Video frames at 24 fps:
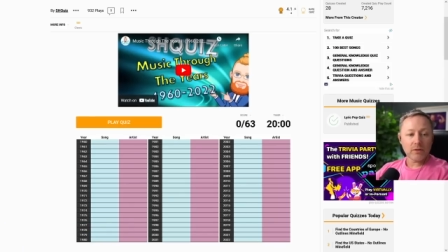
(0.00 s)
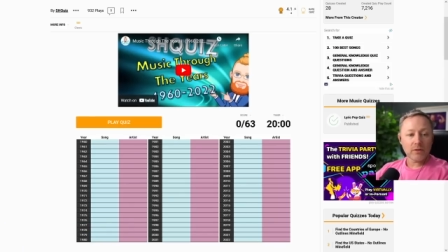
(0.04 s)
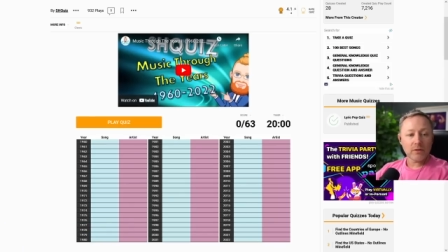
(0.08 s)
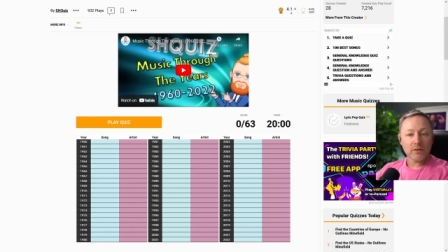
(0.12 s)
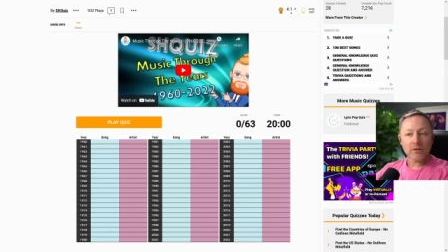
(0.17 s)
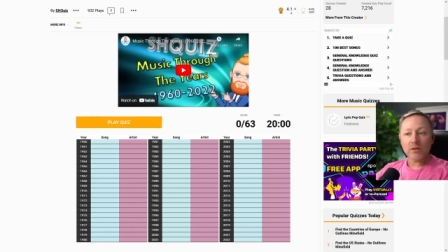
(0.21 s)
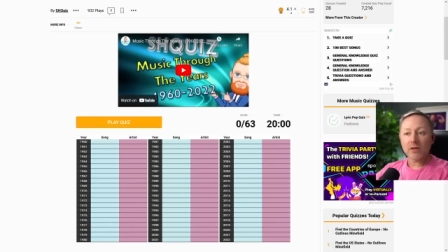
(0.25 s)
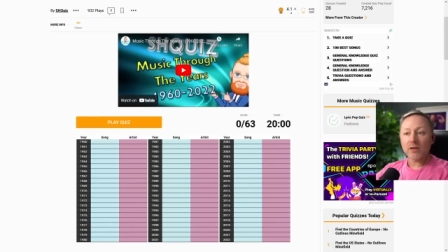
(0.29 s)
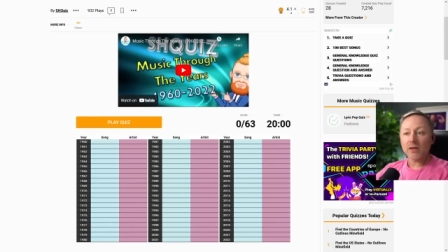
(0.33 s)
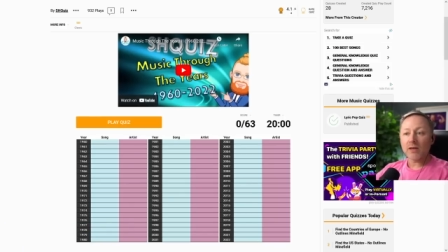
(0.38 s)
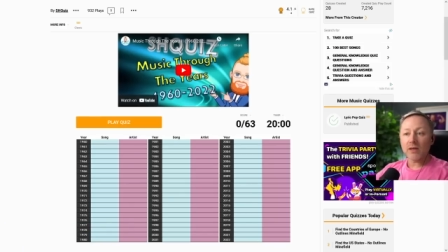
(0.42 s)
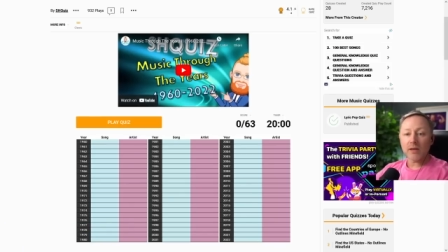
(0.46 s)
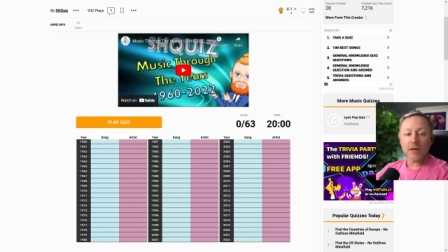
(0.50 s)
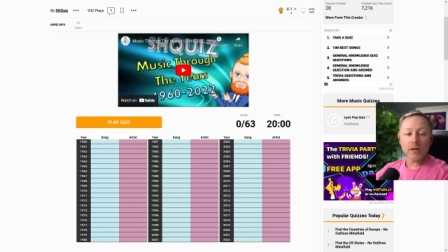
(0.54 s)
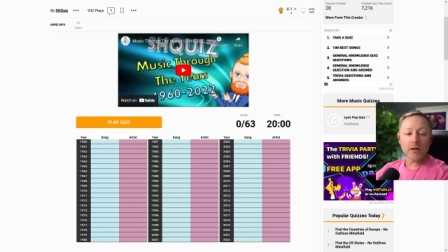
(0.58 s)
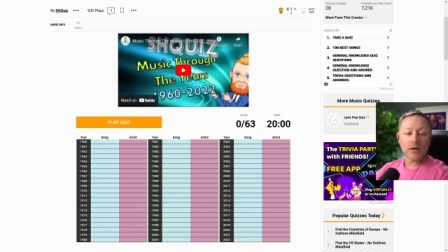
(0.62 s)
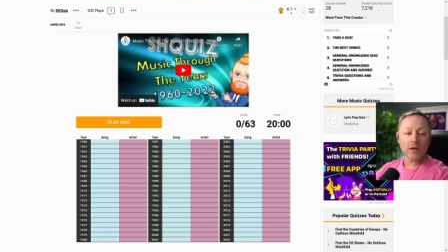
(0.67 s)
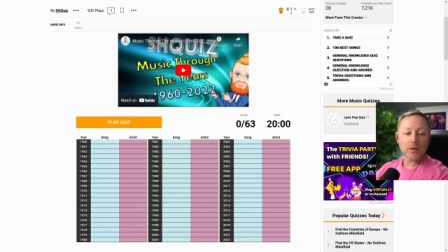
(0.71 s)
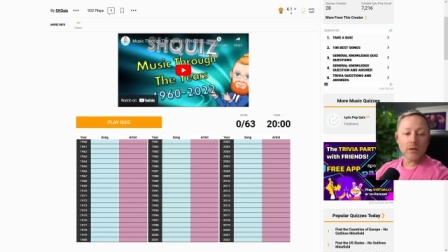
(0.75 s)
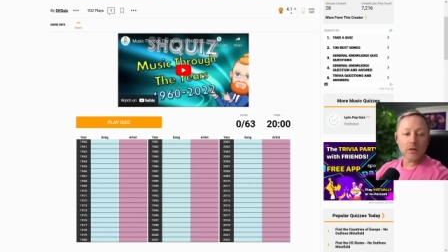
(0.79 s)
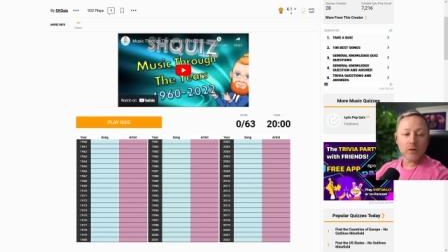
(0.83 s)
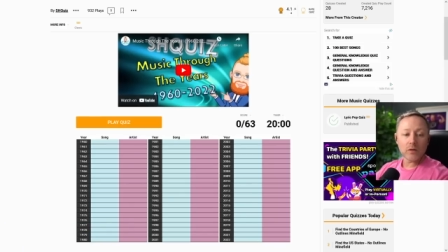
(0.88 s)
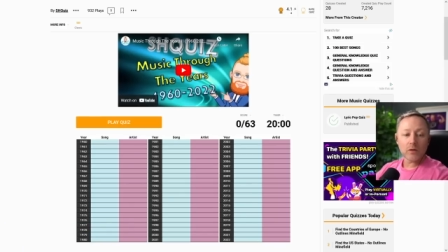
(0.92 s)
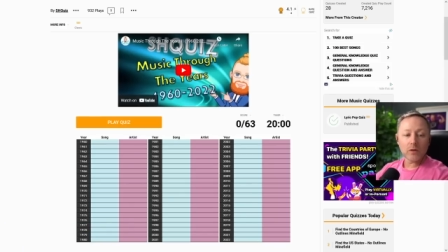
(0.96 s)

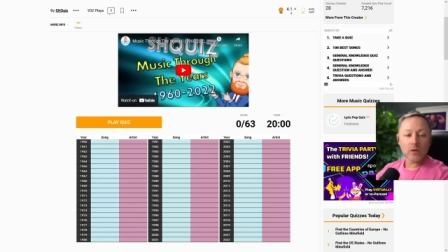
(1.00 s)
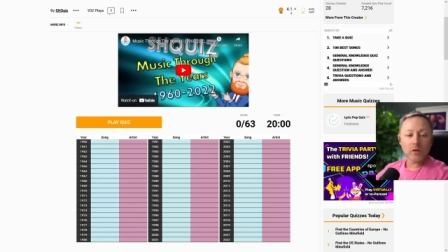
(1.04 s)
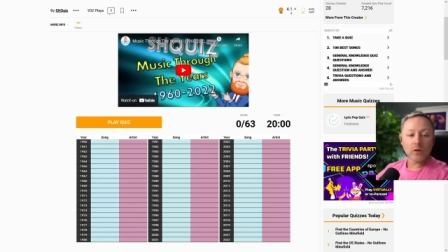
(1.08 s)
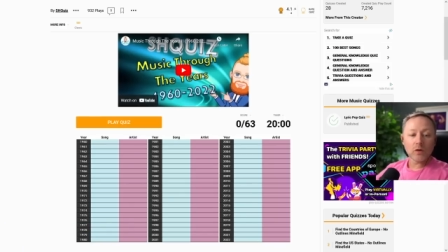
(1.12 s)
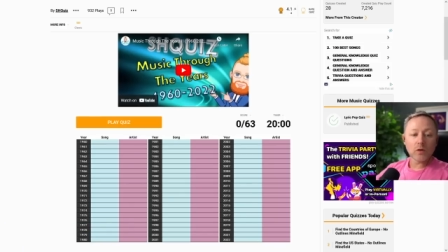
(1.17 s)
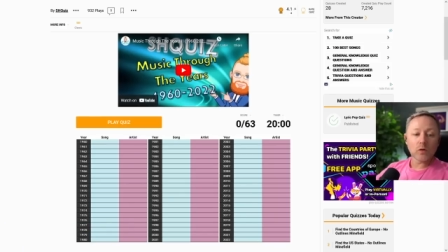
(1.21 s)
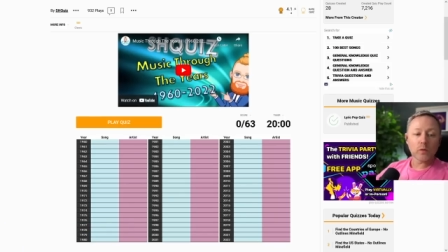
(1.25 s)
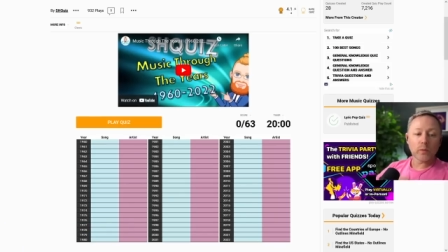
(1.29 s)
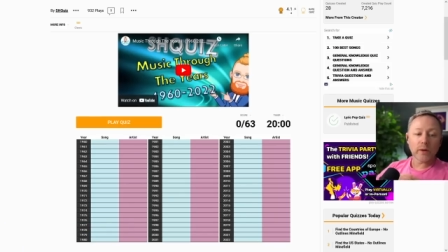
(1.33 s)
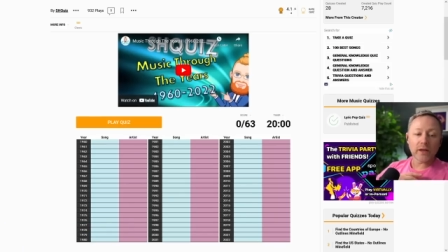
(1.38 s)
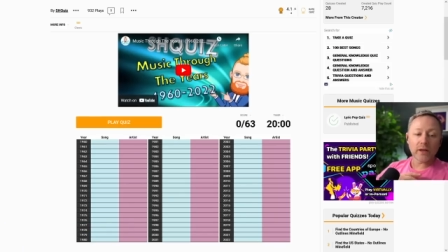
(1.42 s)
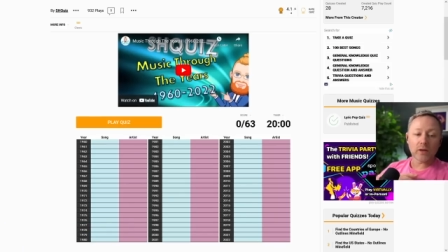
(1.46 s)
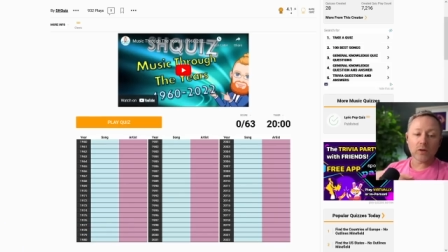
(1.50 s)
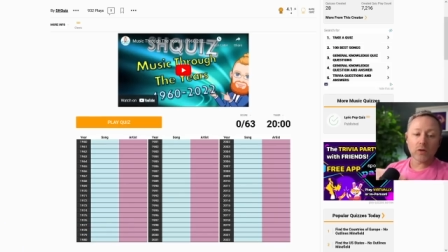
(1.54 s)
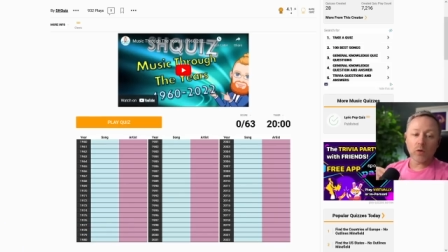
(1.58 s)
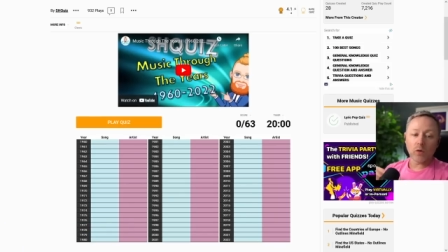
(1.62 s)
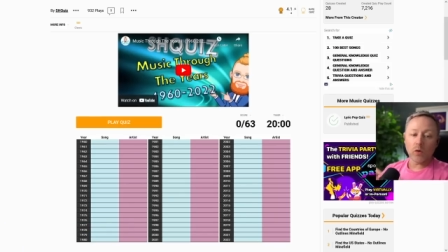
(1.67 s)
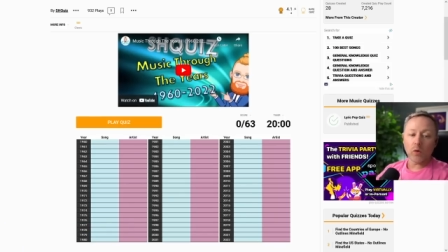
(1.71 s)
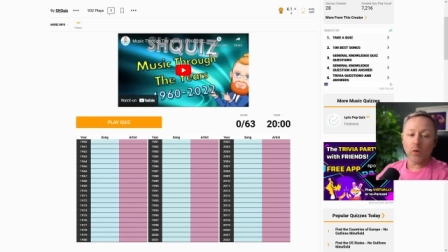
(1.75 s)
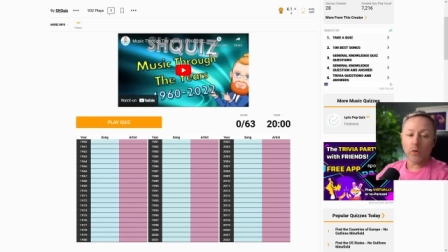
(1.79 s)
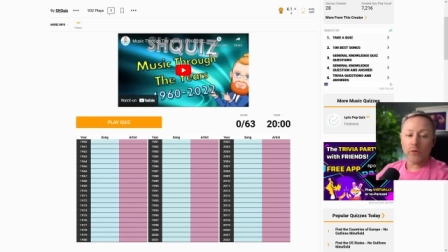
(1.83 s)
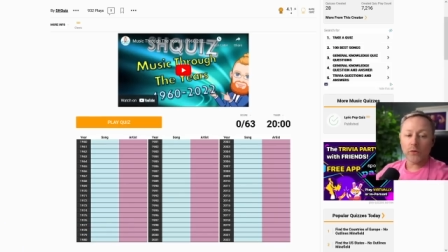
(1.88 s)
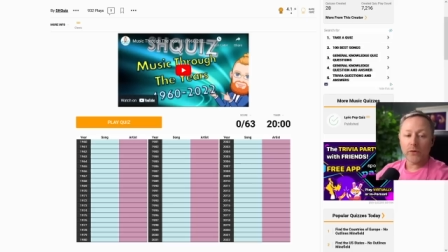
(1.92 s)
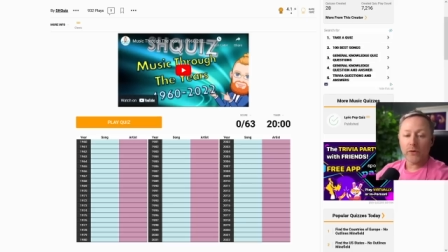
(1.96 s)
Here we
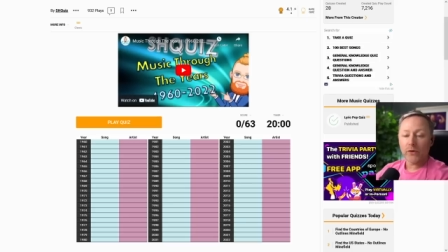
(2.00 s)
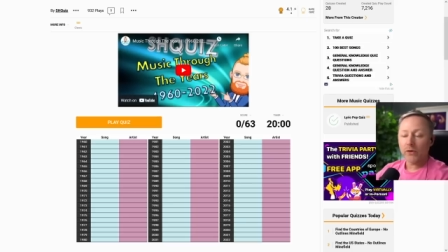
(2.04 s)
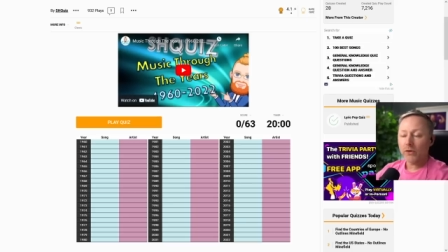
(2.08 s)
go.